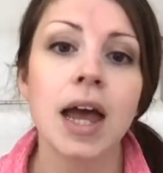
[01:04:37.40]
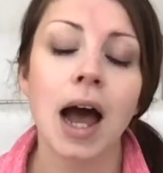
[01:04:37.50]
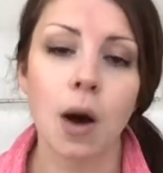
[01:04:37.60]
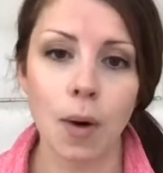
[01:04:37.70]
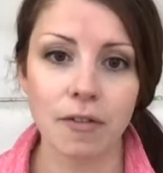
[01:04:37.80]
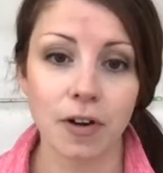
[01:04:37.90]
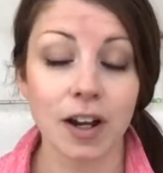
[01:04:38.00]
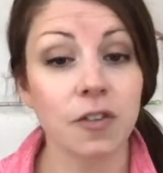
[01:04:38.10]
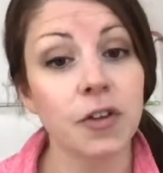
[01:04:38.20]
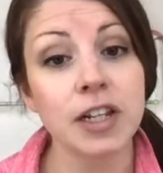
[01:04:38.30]

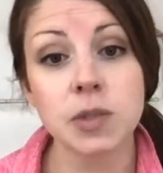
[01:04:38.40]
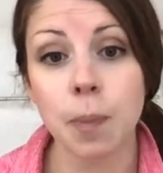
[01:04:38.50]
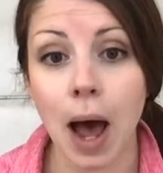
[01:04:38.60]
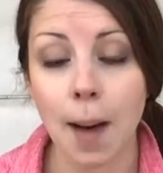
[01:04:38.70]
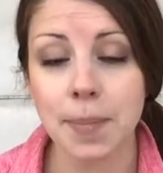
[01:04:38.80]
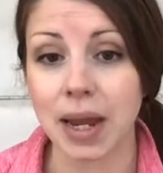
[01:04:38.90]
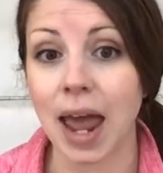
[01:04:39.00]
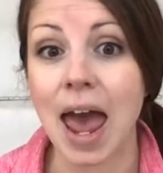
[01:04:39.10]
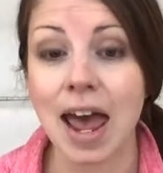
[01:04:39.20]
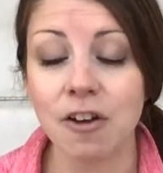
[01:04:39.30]
However, if it is
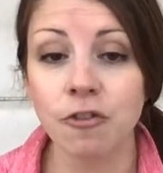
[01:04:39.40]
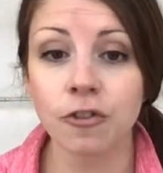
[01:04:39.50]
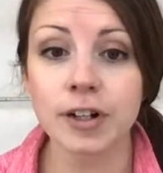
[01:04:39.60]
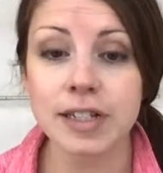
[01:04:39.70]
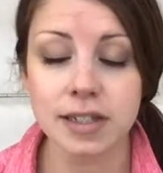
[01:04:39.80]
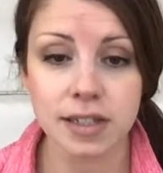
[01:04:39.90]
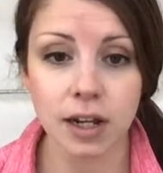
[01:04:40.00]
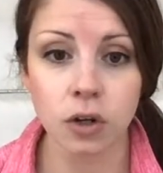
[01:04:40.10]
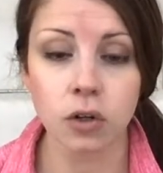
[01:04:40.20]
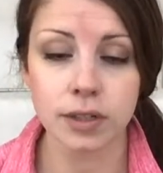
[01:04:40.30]
popping every
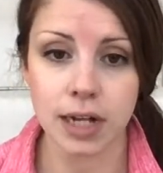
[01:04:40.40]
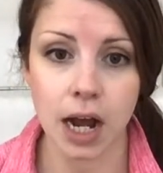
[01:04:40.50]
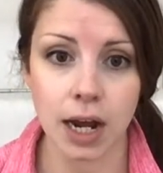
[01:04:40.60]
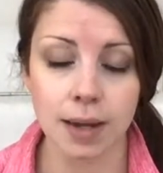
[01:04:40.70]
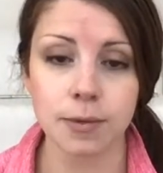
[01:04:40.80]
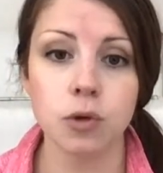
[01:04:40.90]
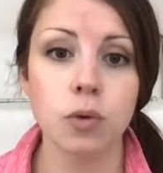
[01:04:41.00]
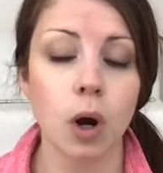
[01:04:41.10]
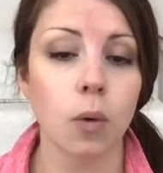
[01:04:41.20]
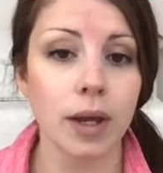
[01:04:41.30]
single time
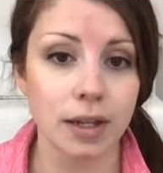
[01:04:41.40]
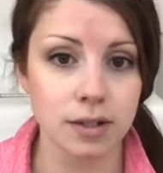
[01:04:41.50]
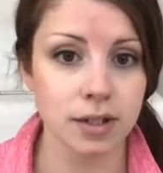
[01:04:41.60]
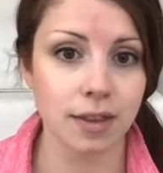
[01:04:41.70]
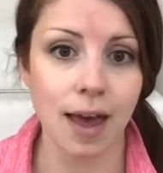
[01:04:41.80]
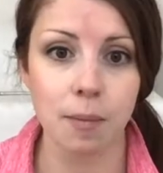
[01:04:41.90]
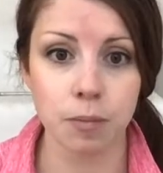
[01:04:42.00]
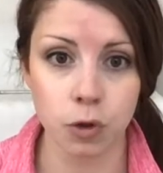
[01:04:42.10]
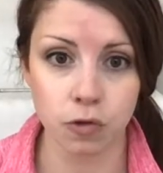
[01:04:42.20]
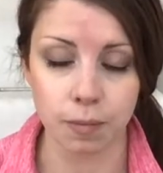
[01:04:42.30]
you go into
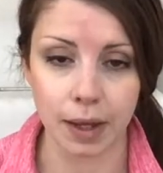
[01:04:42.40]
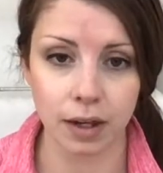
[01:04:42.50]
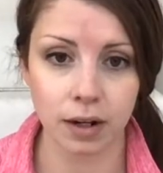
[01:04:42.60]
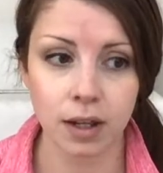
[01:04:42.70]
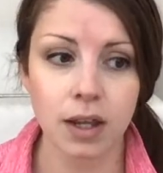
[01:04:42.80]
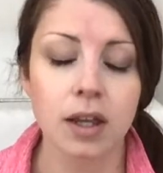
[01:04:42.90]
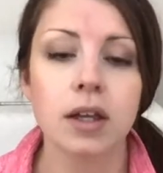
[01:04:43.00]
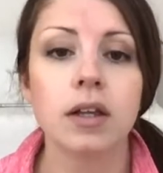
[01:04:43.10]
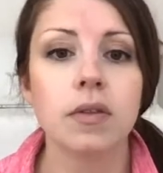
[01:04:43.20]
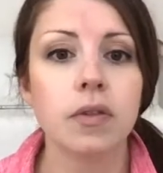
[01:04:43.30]
that movement,
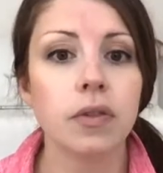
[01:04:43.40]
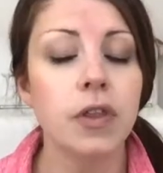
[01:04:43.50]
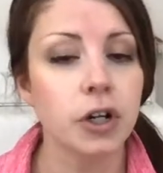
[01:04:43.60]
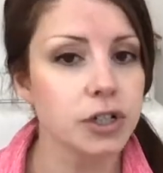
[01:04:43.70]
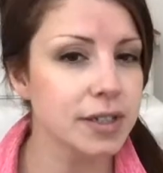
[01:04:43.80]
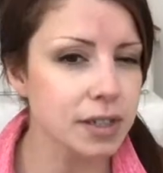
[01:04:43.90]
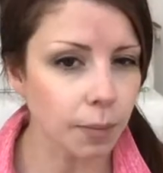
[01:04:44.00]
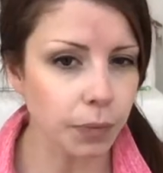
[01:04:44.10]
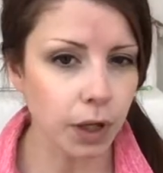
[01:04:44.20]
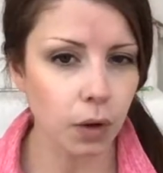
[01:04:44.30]
there's
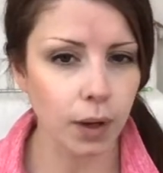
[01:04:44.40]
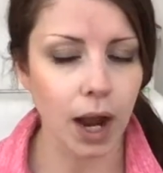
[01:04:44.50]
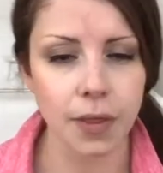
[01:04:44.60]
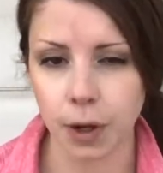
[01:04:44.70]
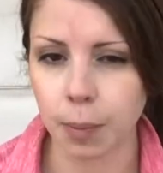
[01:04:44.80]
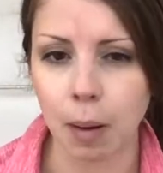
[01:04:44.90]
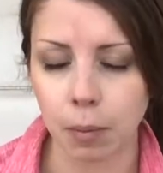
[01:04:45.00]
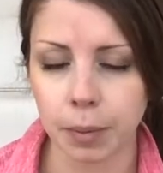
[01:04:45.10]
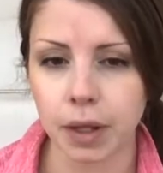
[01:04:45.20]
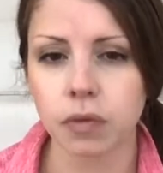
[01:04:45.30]
something going on there
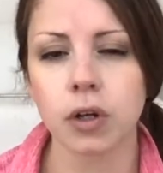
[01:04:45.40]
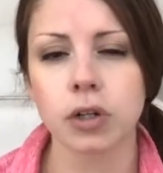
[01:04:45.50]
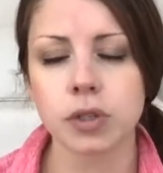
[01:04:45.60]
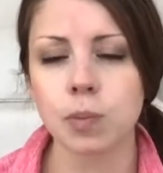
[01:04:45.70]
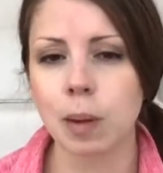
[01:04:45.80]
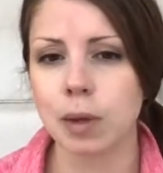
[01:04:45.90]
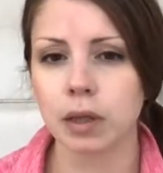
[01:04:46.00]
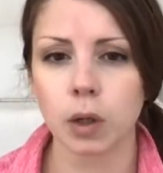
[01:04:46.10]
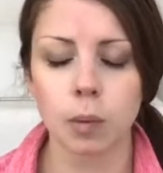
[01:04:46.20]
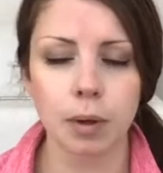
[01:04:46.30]
probably. There's maybe
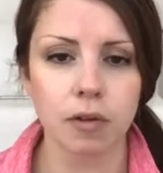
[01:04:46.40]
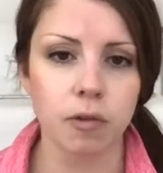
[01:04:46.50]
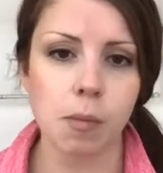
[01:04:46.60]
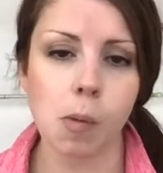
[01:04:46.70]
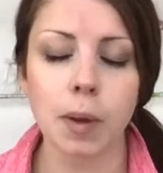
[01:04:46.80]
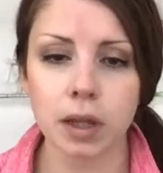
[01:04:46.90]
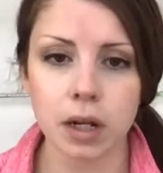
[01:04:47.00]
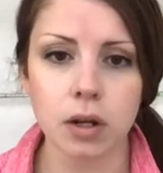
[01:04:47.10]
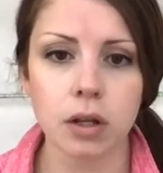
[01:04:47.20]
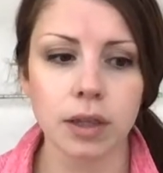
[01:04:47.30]
a little bit of a
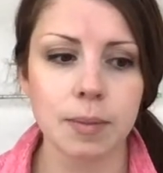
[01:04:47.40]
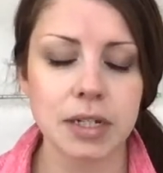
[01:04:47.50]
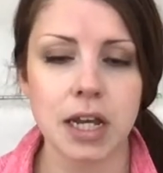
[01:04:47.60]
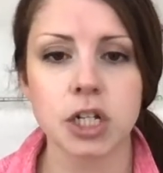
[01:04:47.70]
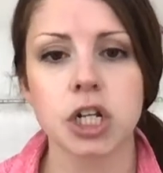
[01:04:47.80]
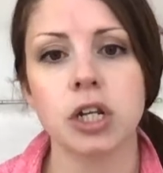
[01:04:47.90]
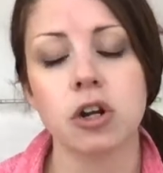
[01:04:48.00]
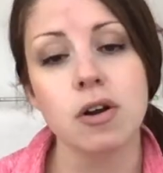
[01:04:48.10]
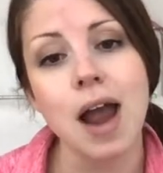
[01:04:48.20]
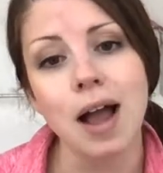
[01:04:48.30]
mobility
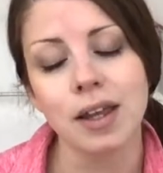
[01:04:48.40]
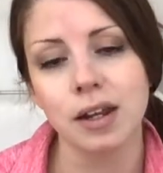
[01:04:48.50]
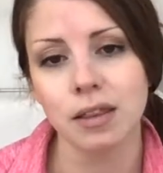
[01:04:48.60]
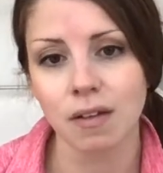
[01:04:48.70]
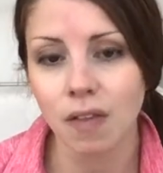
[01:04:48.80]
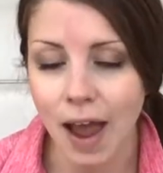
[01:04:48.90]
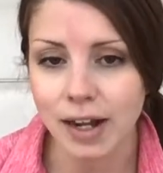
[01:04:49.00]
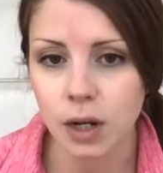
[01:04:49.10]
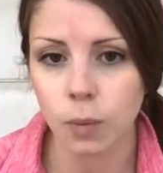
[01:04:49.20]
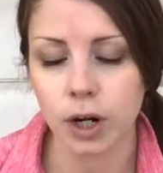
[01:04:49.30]
limitation. You're not getting the
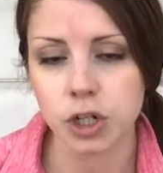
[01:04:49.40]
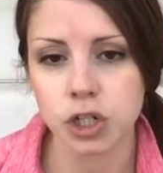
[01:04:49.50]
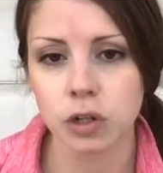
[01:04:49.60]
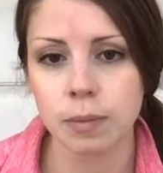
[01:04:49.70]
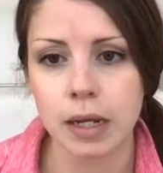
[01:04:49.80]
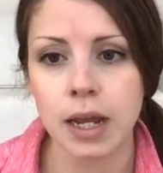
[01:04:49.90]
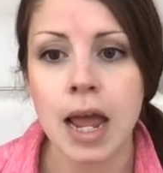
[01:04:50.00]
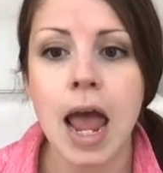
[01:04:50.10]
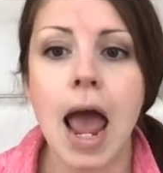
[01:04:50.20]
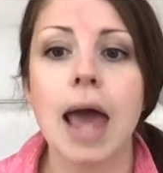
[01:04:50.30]
gliding where it should be.